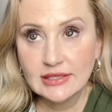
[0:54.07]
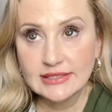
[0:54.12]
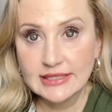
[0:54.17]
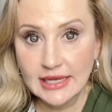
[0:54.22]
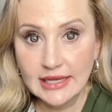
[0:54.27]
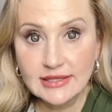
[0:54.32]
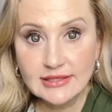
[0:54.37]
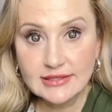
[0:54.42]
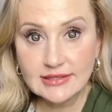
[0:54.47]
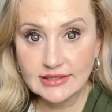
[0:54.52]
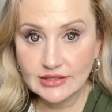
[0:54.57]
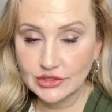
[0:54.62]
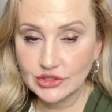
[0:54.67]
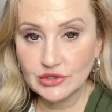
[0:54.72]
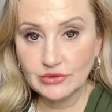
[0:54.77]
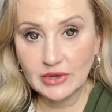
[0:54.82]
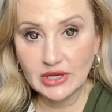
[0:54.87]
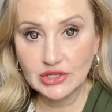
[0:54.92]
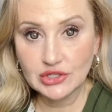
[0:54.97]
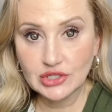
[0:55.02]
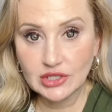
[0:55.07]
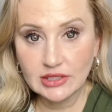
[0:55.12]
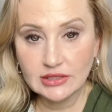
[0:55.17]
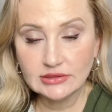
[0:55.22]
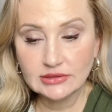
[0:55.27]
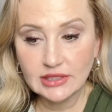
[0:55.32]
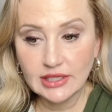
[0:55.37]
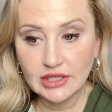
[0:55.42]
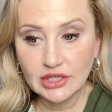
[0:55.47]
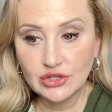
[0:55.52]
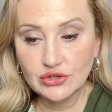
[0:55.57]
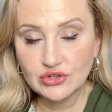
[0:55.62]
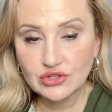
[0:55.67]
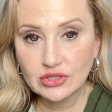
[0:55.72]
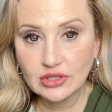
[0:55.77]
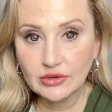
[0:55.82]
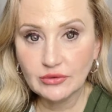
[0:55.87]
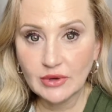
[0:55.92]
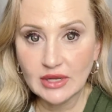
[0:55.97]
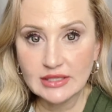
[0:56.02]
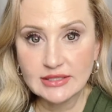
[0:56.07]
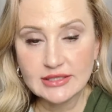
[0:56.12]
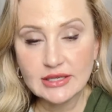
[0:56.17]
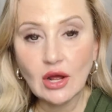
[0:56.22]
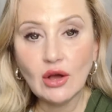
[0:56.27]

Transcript: tense situation that usually runs